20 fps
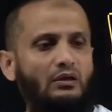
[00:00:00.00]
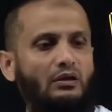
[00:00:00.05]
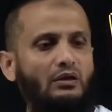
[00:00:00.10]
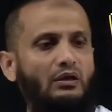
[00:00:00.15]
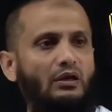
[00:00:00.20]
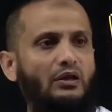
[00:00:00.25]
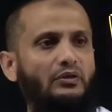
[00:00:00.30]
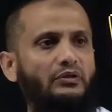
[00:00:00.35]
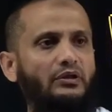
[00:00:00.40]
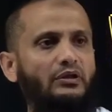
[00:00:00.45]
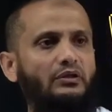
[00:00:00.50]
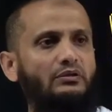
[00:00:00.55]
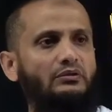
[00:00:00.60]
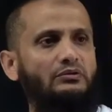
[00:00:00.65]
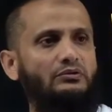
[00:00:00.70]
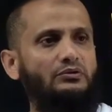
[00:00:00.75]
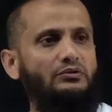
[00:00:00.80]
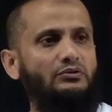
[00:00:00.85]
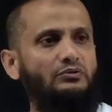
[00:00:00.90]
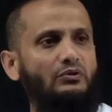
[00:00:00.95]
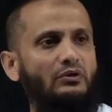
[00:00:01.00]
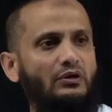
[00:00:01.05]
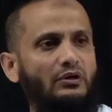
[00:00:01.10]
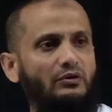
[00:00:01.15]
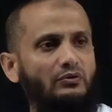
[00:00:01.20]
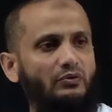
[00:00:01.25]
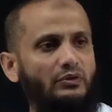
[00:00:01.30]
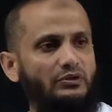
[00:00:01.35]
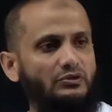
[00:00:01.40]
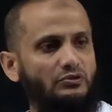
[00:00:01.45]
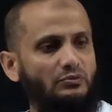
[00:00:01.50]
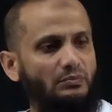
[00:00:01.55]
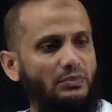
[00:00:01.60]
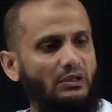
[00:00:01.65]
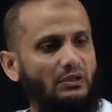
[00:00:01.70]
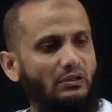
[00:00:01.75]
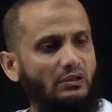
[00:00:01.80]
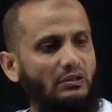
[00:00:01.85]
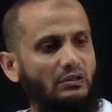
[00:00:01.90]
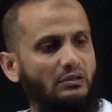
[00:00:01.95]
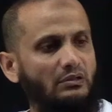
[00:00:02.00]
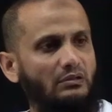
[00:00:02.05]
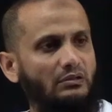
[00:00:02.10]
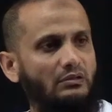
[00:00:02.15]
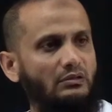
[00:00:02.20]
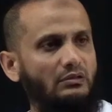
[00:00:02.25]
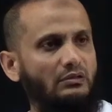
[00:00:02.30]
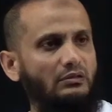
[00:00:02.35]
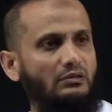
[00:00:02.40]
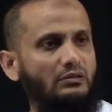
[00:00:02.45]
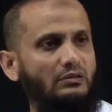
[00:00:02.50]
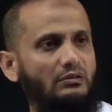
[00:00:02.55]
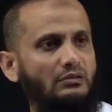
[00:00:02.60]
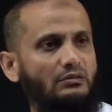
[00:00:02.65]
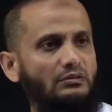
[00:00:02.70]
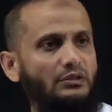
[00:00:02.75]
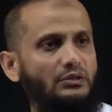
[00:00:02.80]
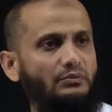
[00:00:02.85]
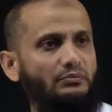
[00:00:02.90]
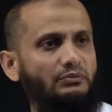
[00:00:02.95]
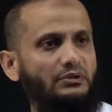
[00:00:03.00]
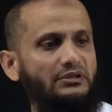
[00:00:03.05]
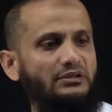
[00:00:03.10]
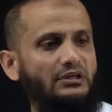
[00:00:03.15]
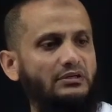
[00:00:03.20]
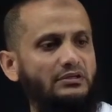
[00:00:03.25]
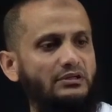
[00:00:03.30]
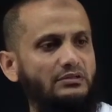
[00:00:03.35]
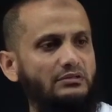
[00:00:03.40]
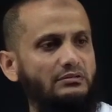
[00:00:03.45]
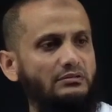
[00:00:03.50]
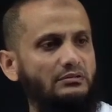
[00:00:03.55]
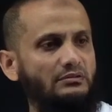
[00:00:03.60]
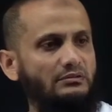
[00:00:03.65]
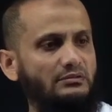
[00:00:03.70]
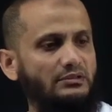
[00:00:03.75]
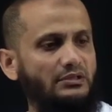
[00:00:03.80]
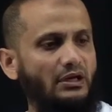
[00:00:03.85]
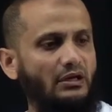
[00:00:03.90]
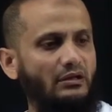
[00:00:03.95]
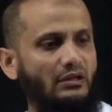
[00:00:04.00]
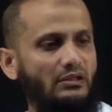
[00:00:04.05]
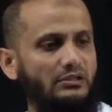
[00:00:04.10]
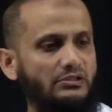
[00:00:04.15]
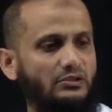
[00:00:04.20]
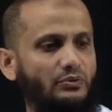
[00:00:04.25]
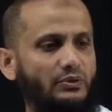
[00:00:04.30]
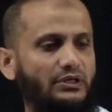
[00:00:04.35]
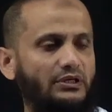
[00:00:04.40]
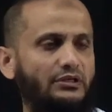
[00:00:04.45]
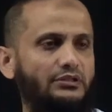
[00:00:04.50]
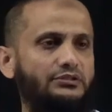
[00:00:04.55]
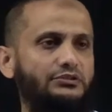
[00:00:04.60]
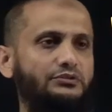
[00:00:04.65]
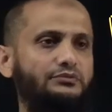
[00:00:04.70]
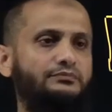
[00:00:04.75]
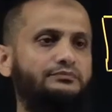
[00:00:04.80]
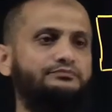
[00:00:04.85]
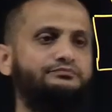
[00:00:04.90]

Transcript: And then you are going to build the redundant tunnels over here too.